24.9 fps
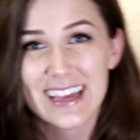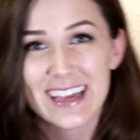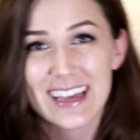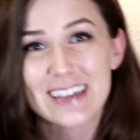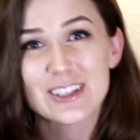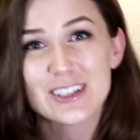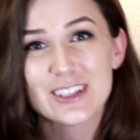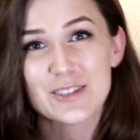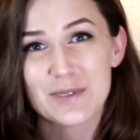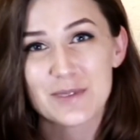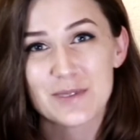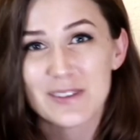I
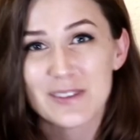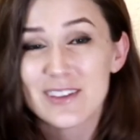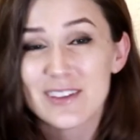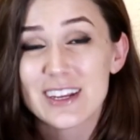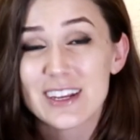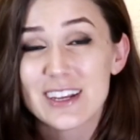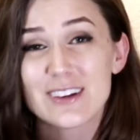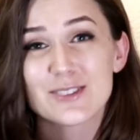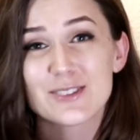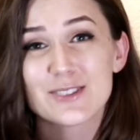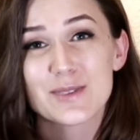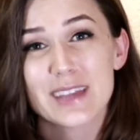do my
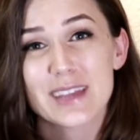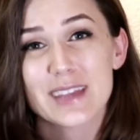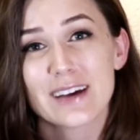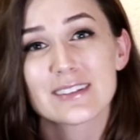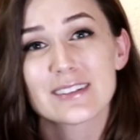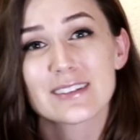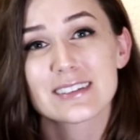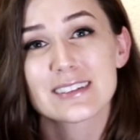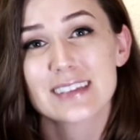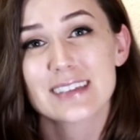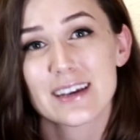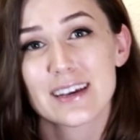videos
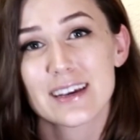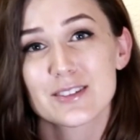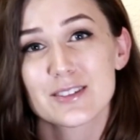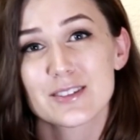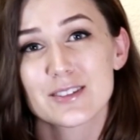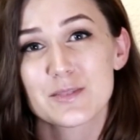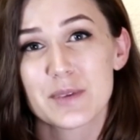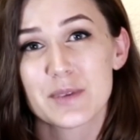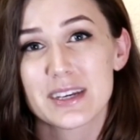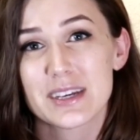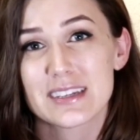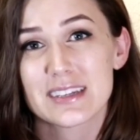without sounds
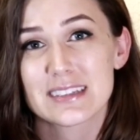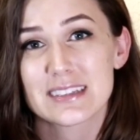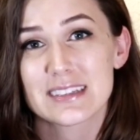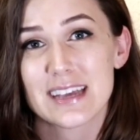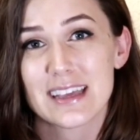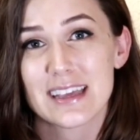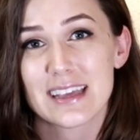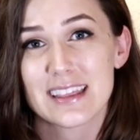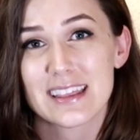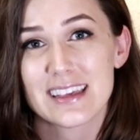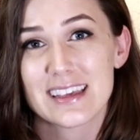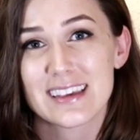because I
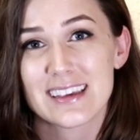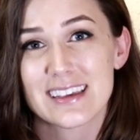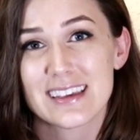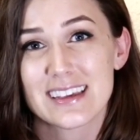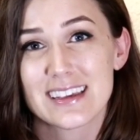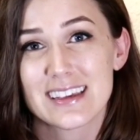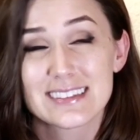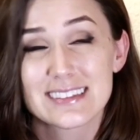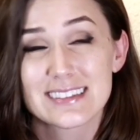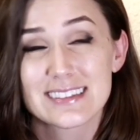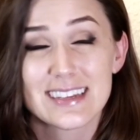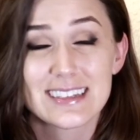think
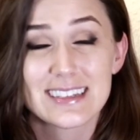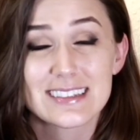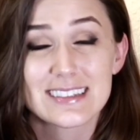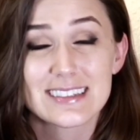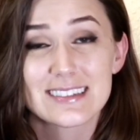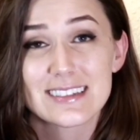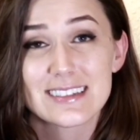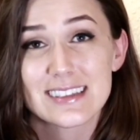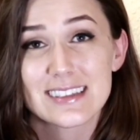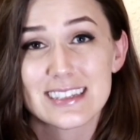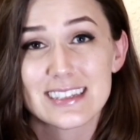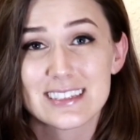it's nice as
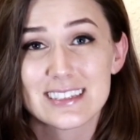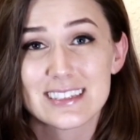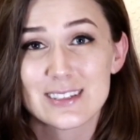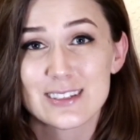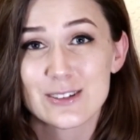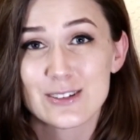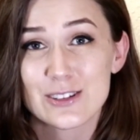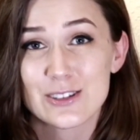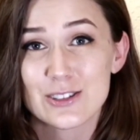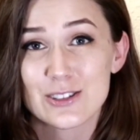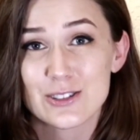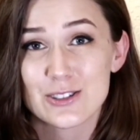a
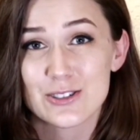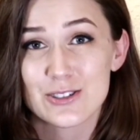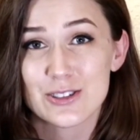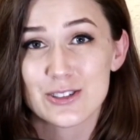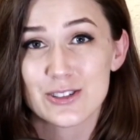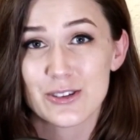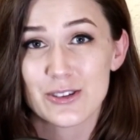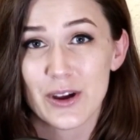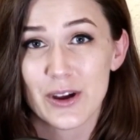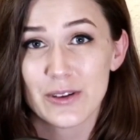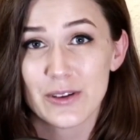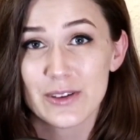listener to choose
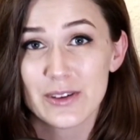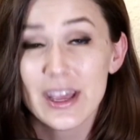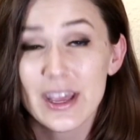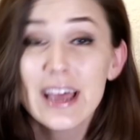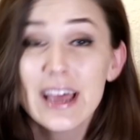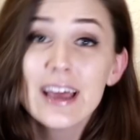your own.